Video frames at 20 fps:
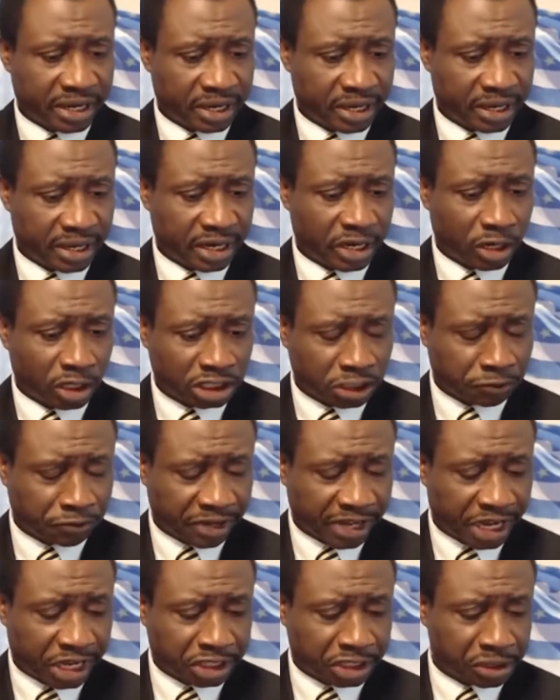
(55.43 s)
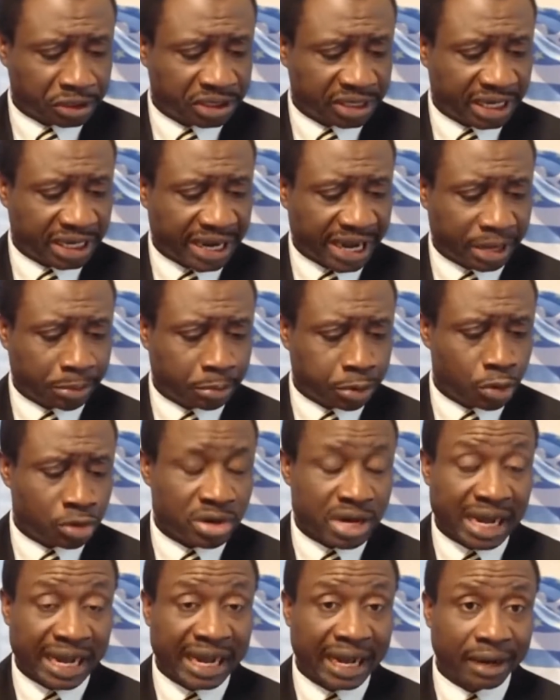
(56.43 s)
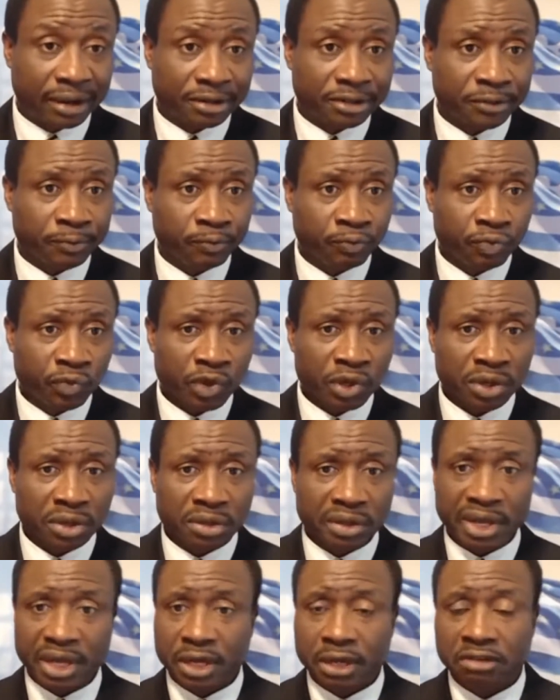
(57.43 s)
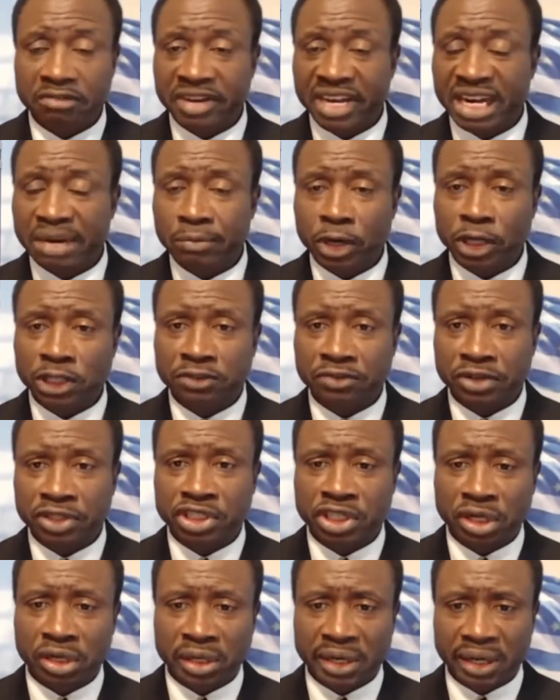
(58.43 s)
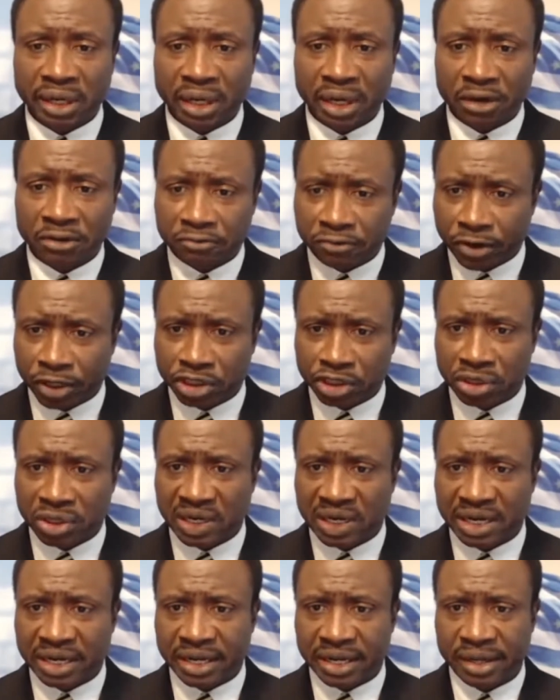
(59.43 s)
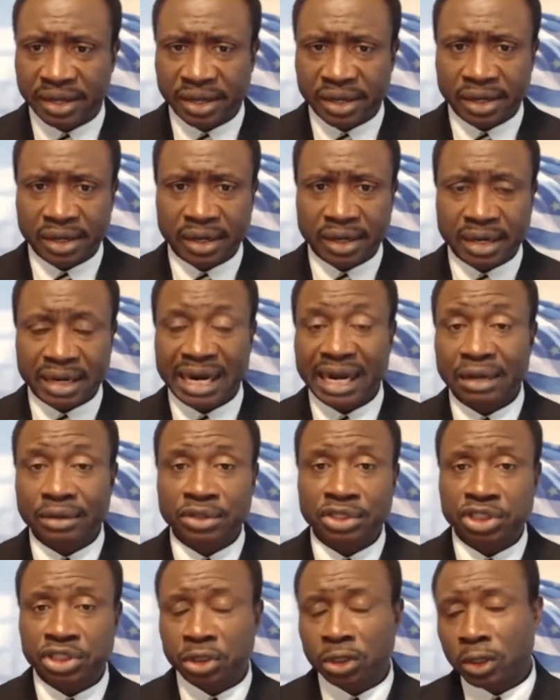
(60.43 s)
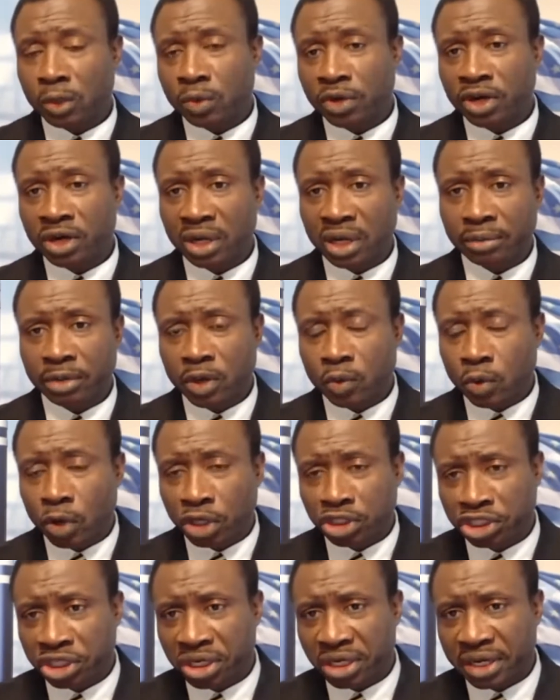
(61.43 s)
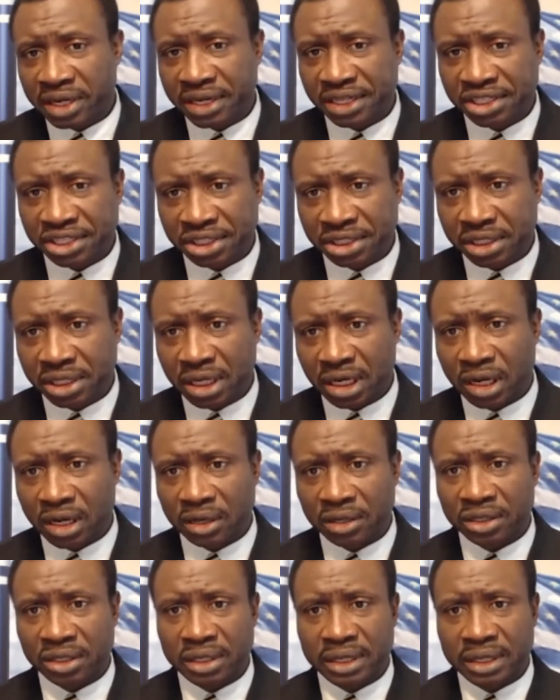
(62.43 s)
notifications that I put out. Thank you very much for joining. Unfortunately, Ground Zero will not be watching this on